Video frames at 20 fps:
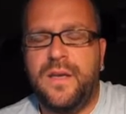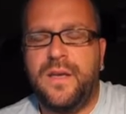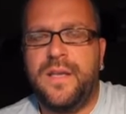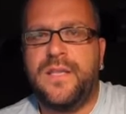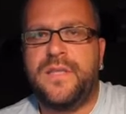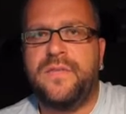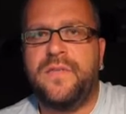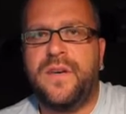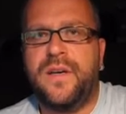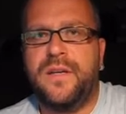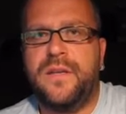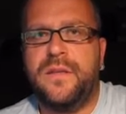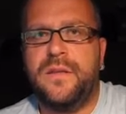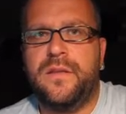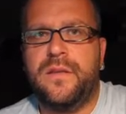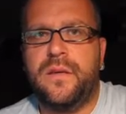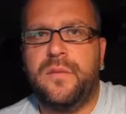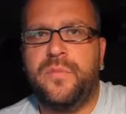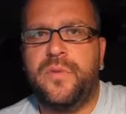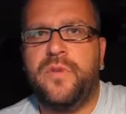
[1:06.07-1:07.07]
It's funny,
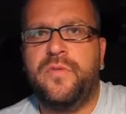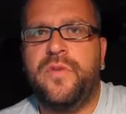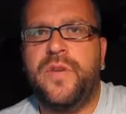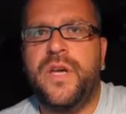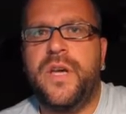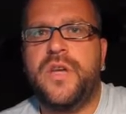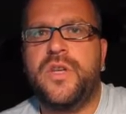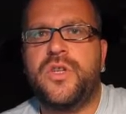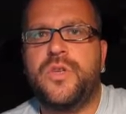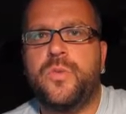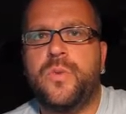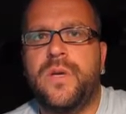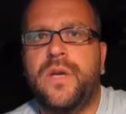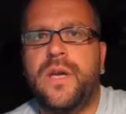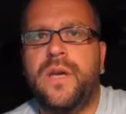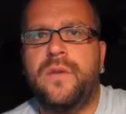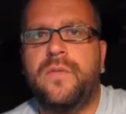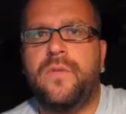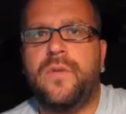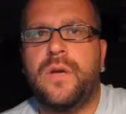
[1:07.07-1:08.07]
the abbreviation we
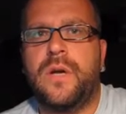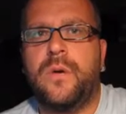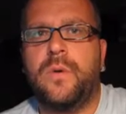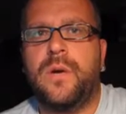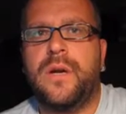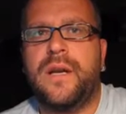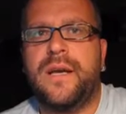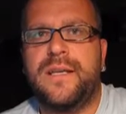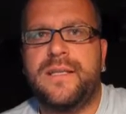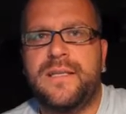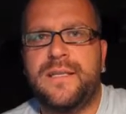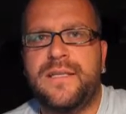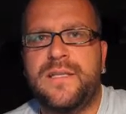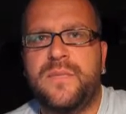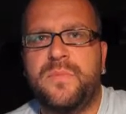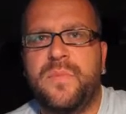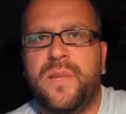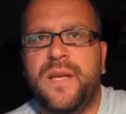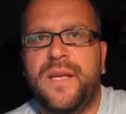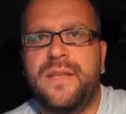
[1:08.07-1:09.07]
have on our license
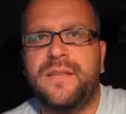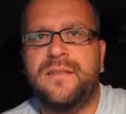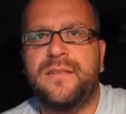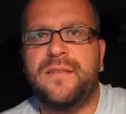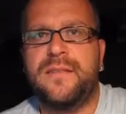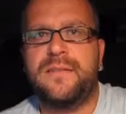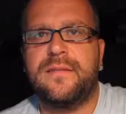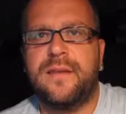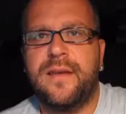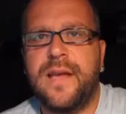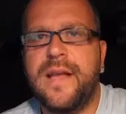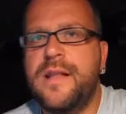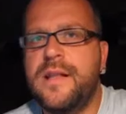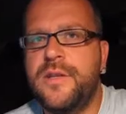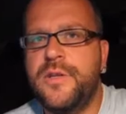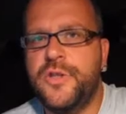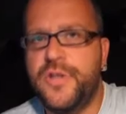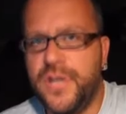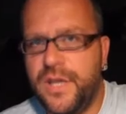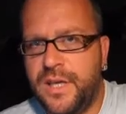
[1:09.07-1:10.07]
plate is
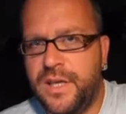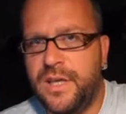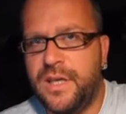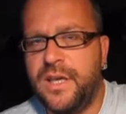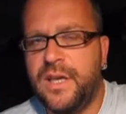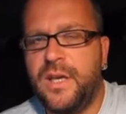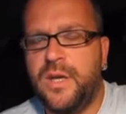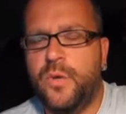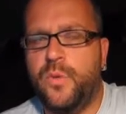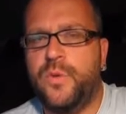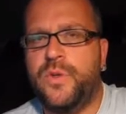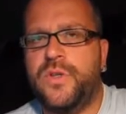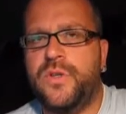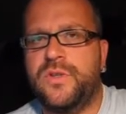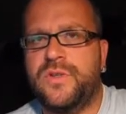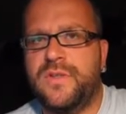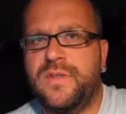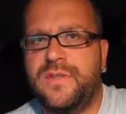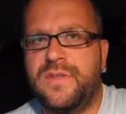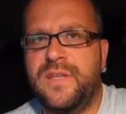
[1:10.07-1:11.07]
LJ, which
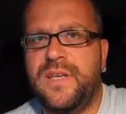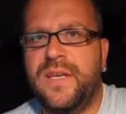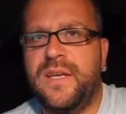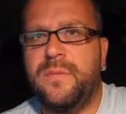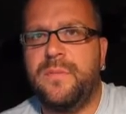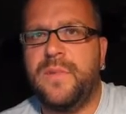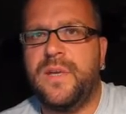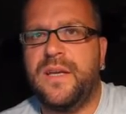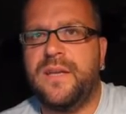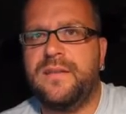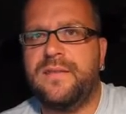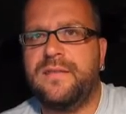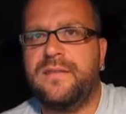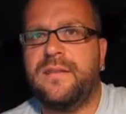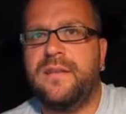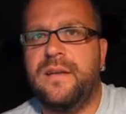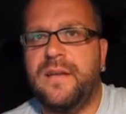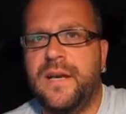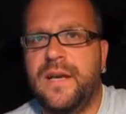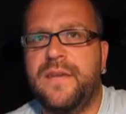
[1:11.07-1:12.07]
is the same
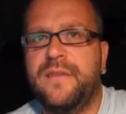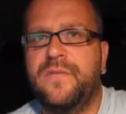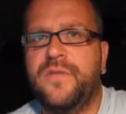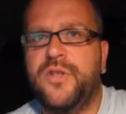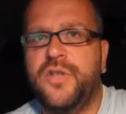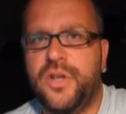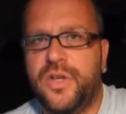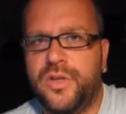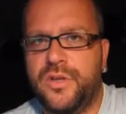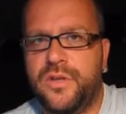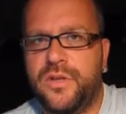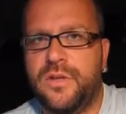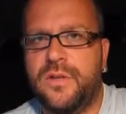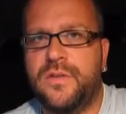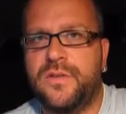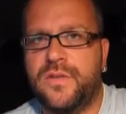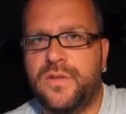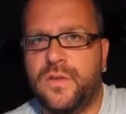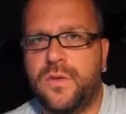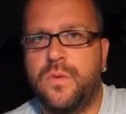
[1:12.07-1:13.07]
as Live Journal,
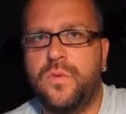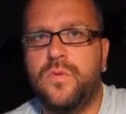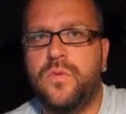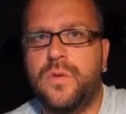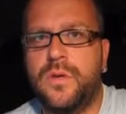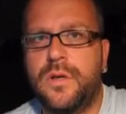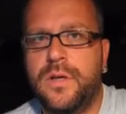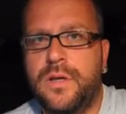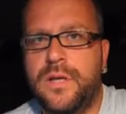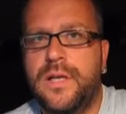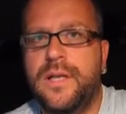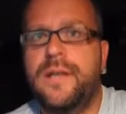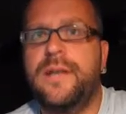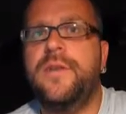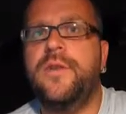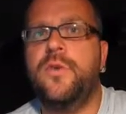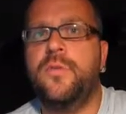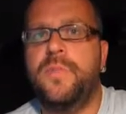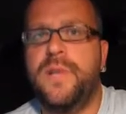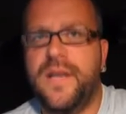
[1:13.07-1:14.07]
so
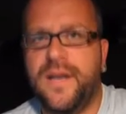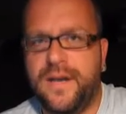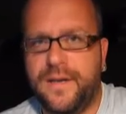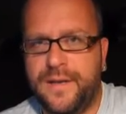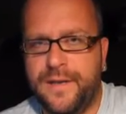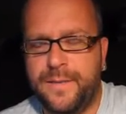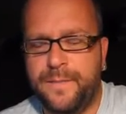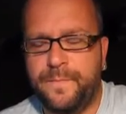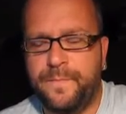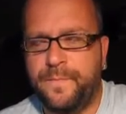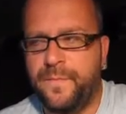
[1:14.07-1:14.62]
Ljubljana.